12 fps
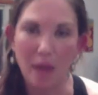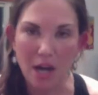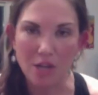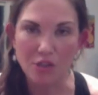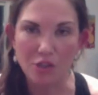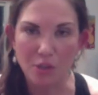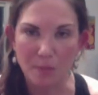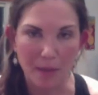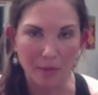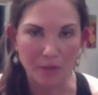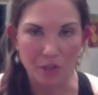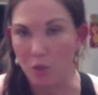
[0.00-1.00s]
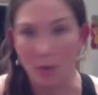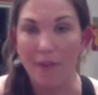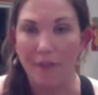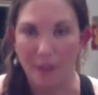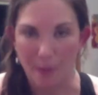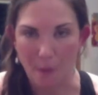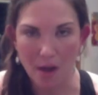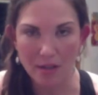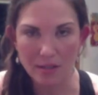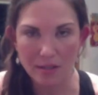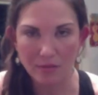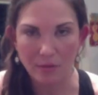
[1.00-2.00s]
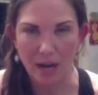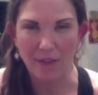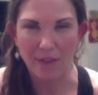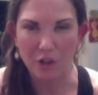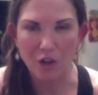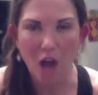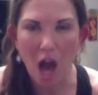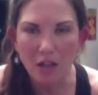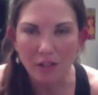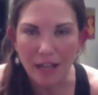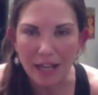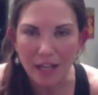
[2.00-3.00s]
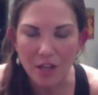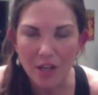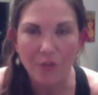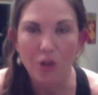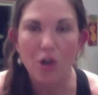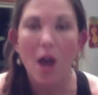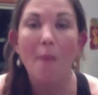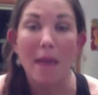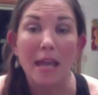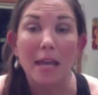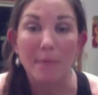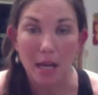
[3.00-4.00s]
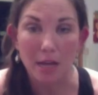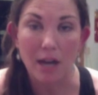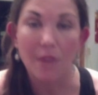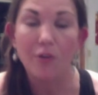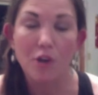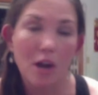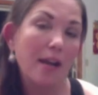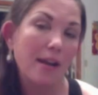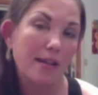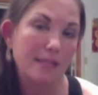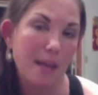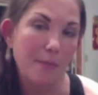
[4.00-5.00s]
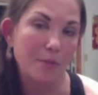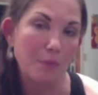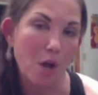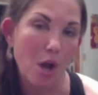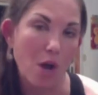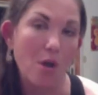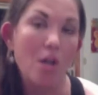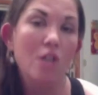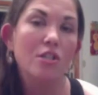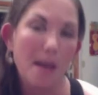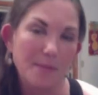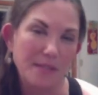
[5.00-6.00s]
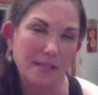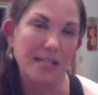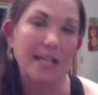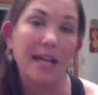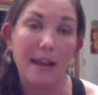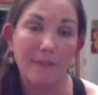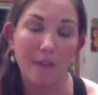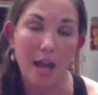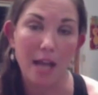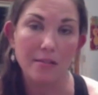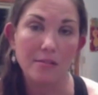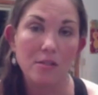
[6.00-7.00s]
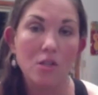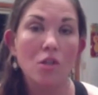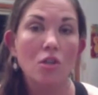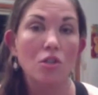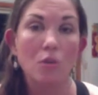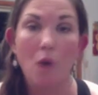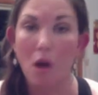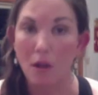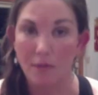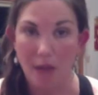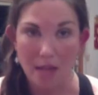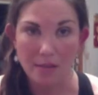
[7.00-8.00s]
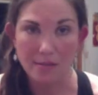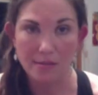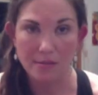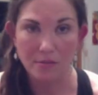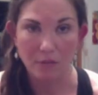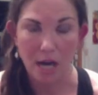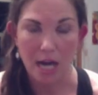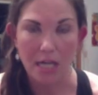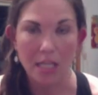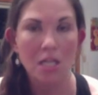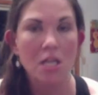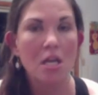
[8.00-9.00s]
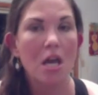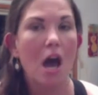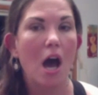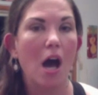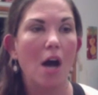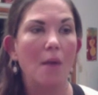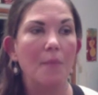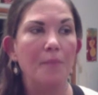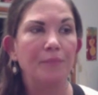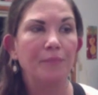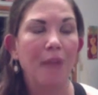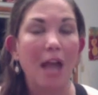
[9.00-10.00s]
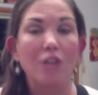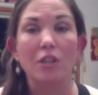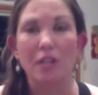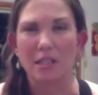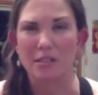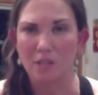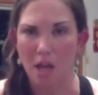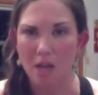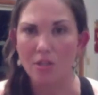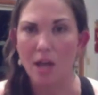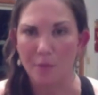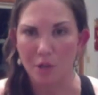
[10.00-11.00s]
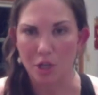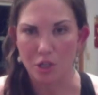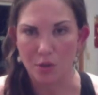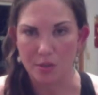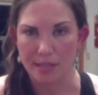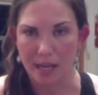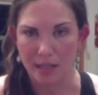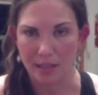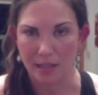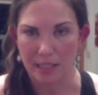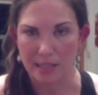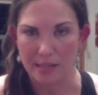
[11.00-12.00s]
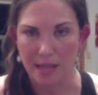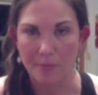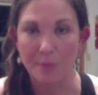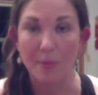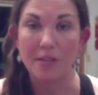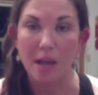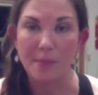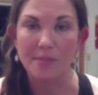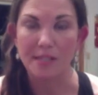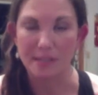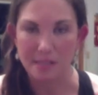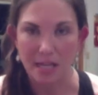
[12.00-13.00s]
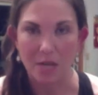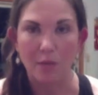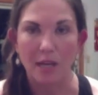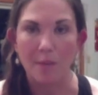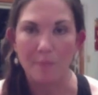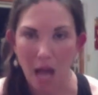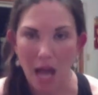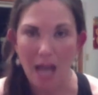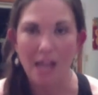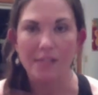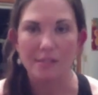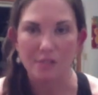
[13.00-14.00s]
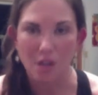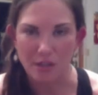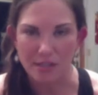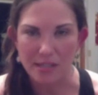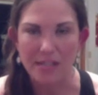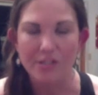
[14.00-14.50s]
should be able to do whatever they want, right? If you're not making money, right? If you're not an exempt pro, top 16 get invites to all events, right? Yeah. Actually, I think it's top 32 is technically exempt, but top 16 we get buys. It's all these things.